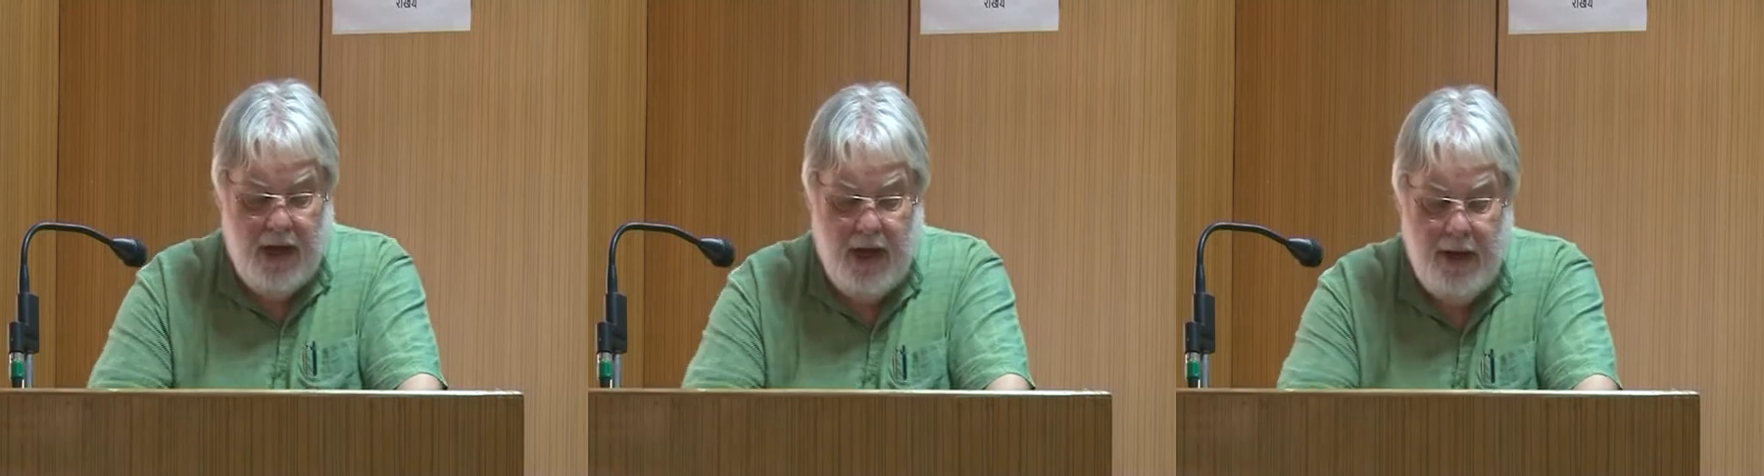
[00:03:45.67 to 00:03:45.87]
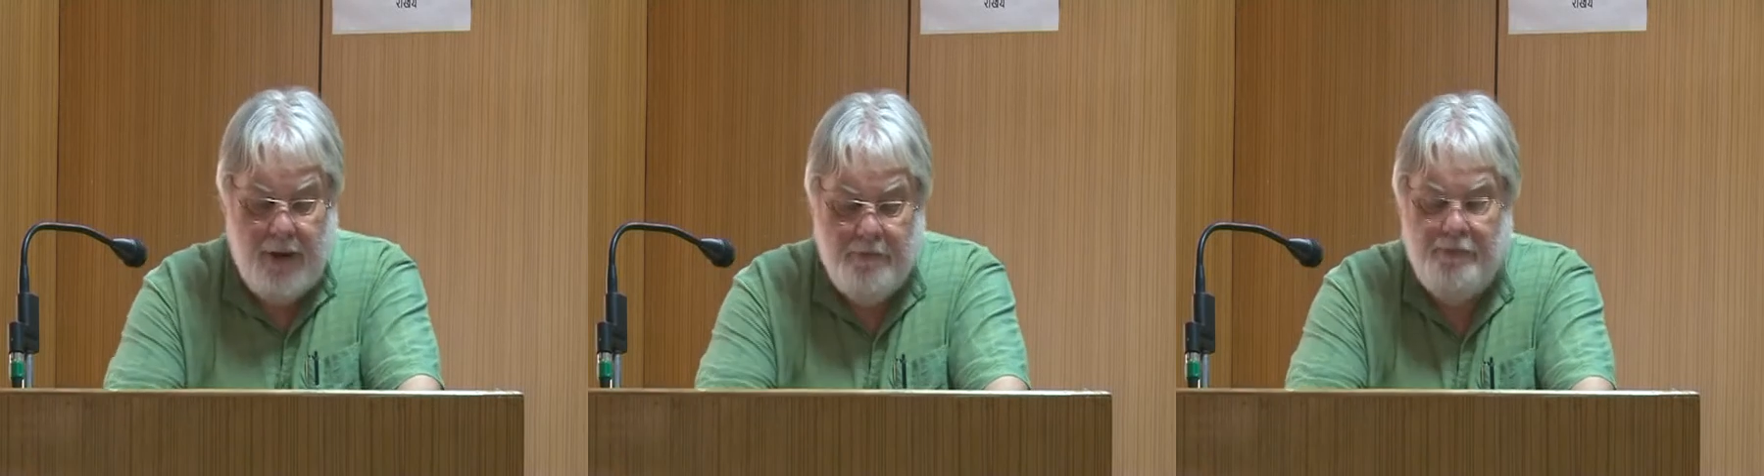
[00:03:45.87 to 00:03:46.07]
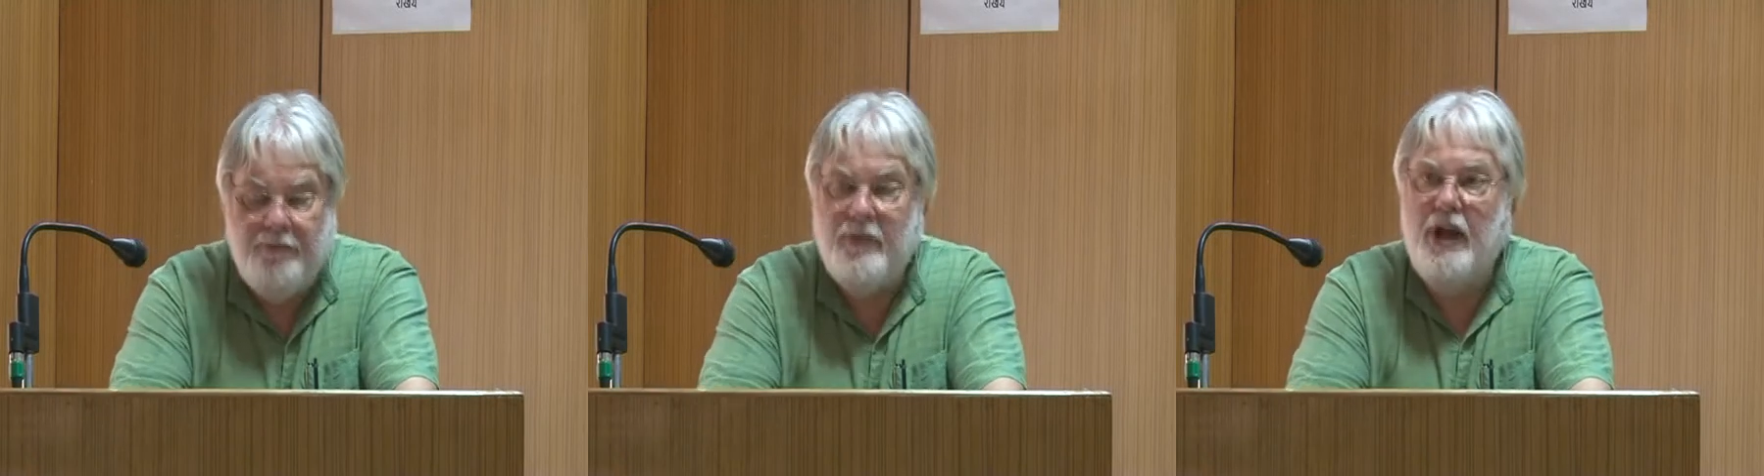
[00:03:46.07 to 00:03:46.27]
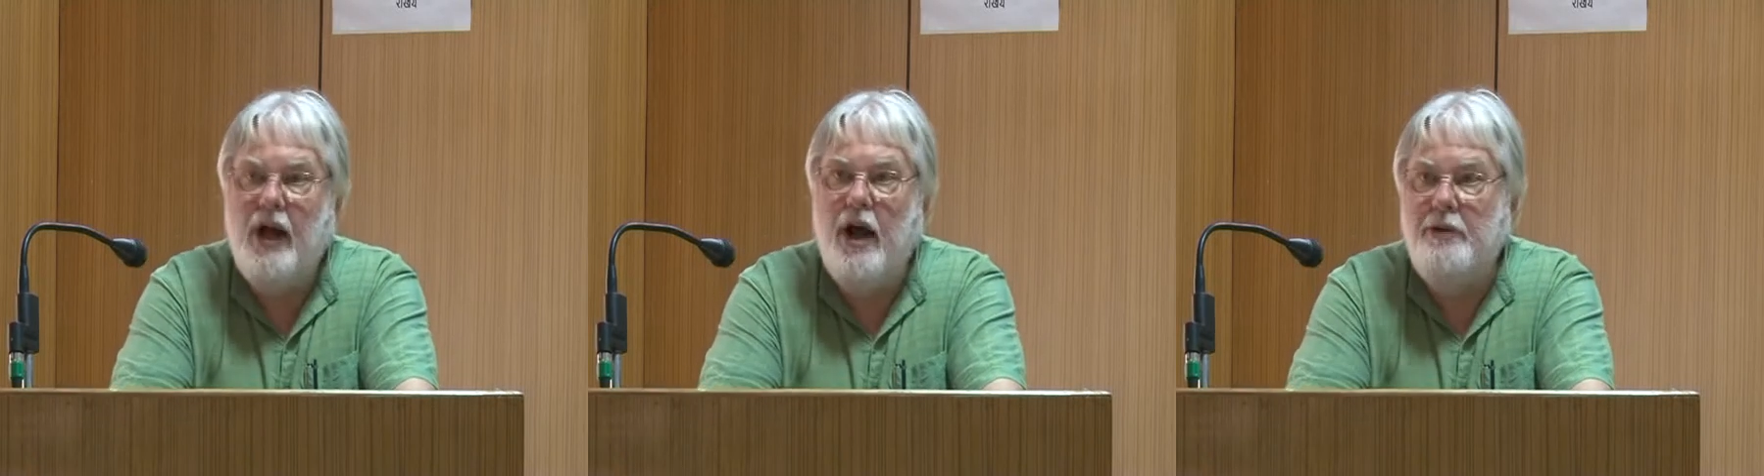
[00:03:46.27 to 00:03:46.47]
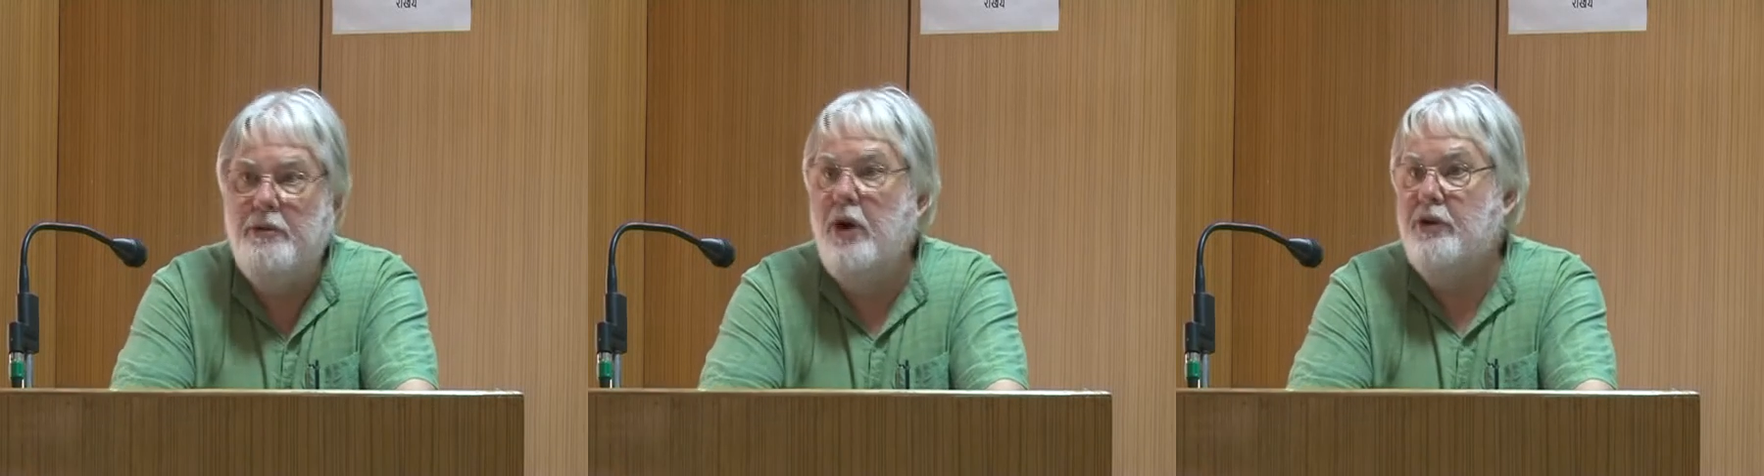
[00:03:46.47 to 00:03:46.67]

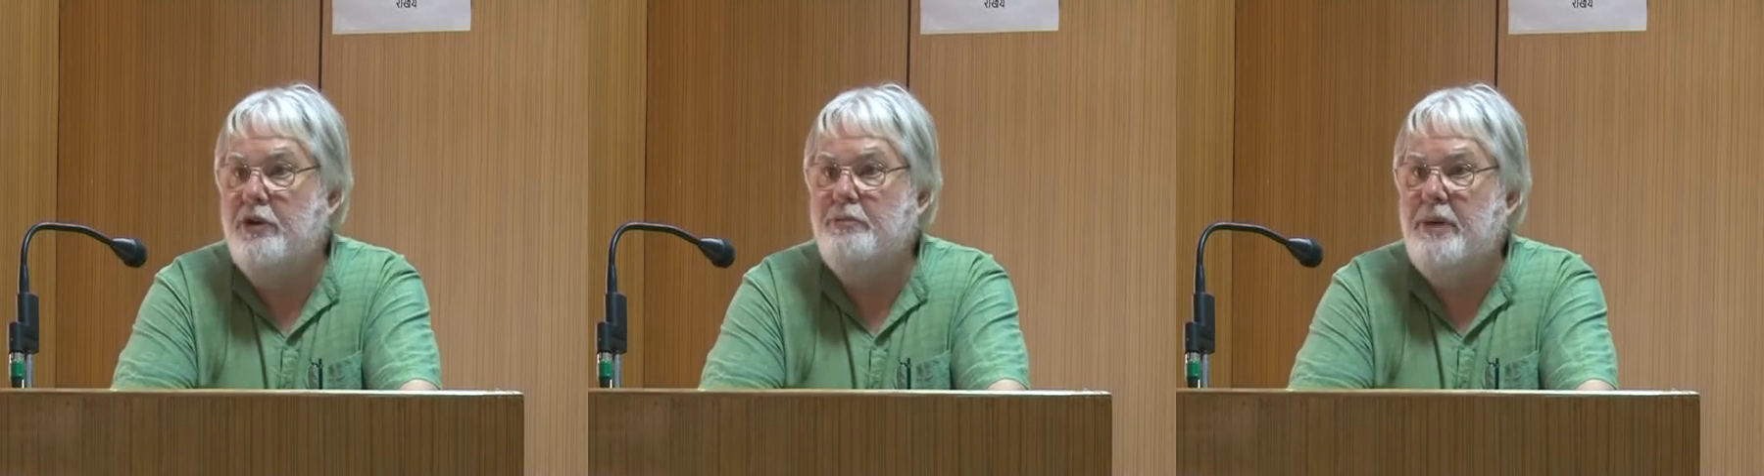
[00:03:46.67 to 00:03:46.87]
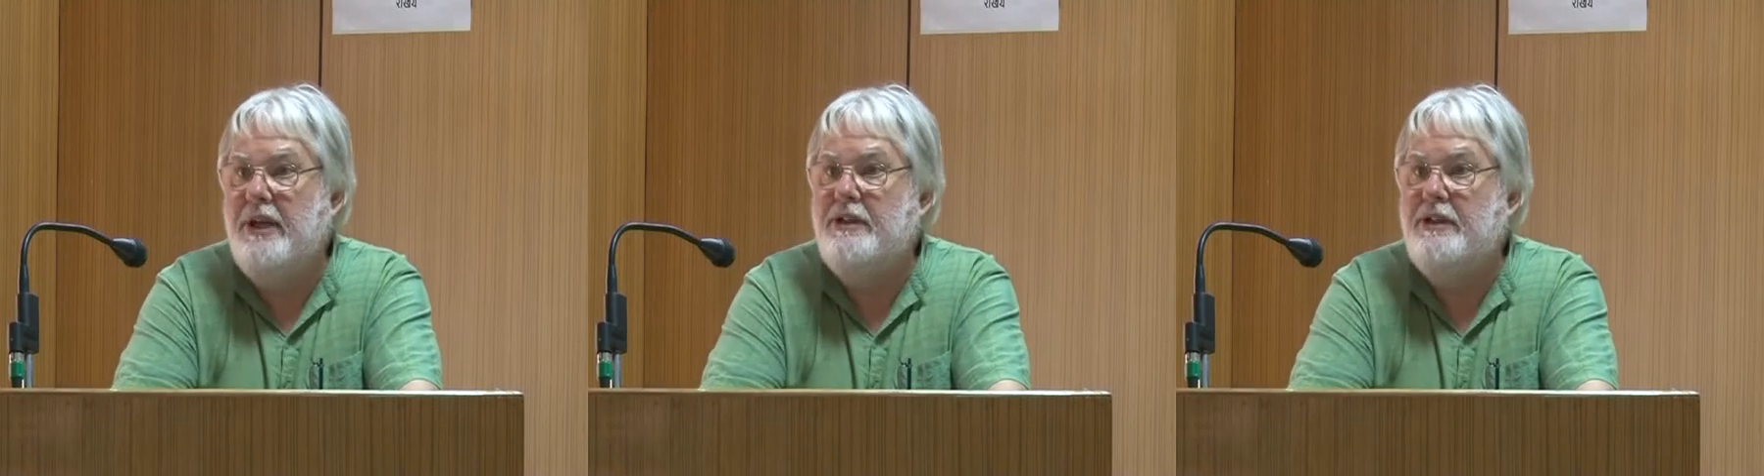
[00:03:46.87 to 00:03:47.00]
I wrote a